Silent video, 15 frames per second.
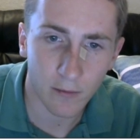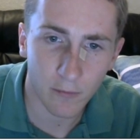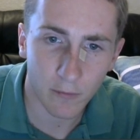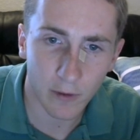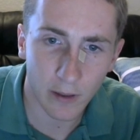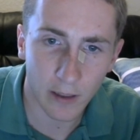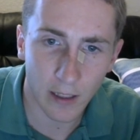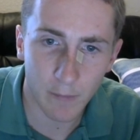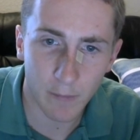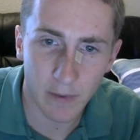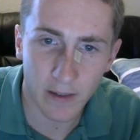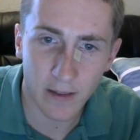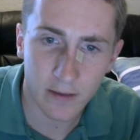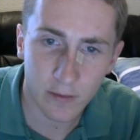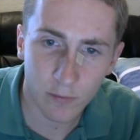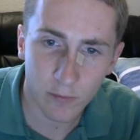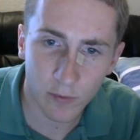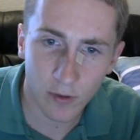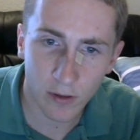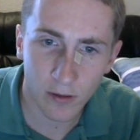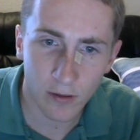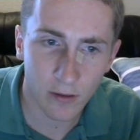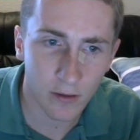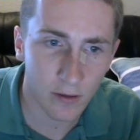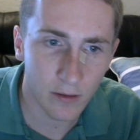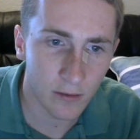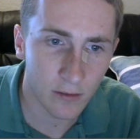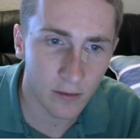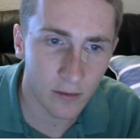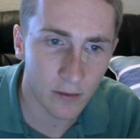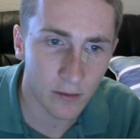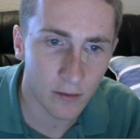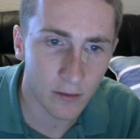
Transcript: We're going to copy this one.